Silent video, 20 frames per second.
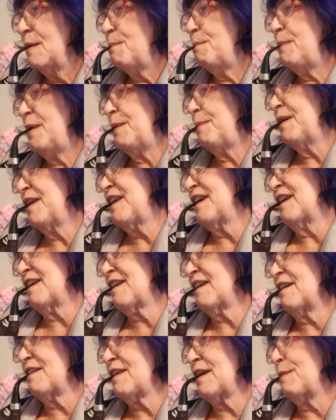maybe it's just
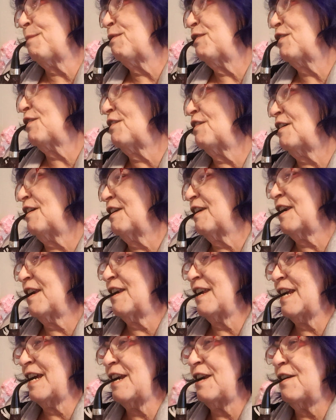because I'm drawn to
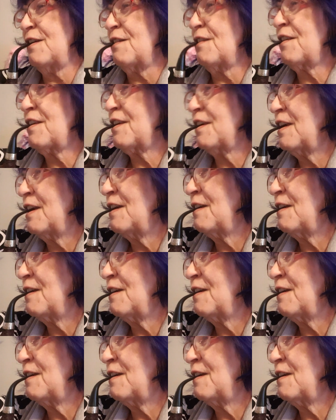Daniels,